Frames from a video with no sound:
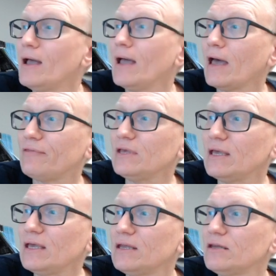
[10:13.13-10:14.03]
At the
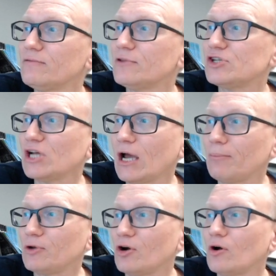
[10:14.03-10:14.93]
end of the
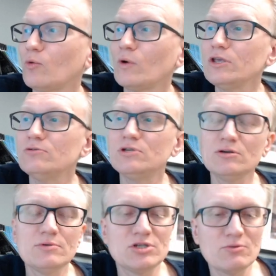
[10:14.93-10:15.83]
chapter, what you
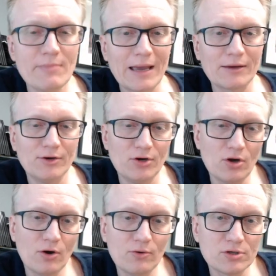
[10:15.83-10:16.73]
do is you make a
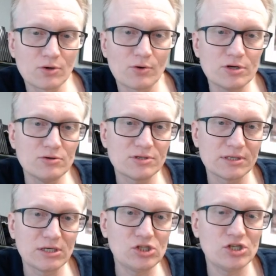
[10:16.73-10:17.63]
note or you
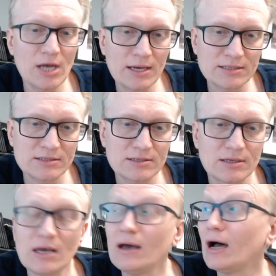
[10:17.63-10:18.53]
suggest
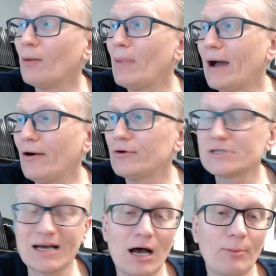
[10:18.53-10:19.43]
about
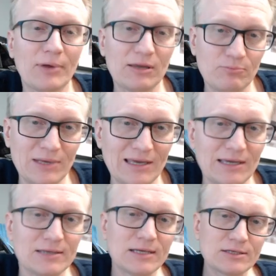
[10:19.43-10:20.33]
topic B.
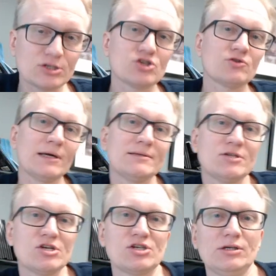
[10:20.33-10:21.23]
And that's a
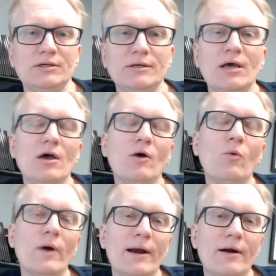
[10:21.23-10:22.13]
transition
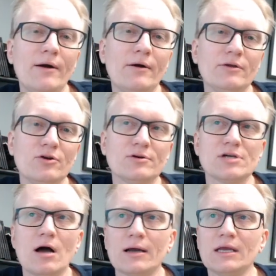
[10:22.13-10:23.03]
where you're
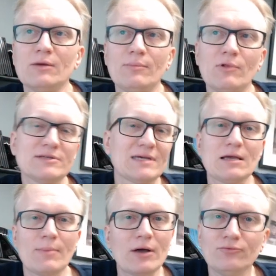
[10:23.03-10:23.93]
talking, let's say,
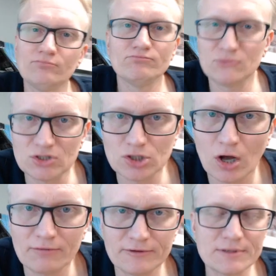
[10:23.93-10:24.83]
about
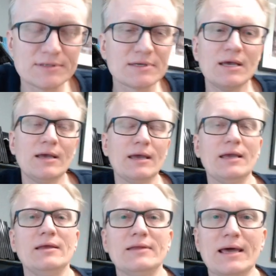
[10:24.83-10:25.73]
dolphins
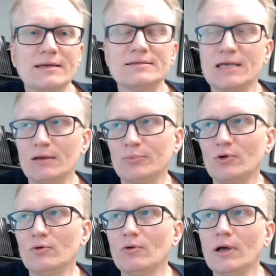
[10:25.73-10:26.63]
in that example,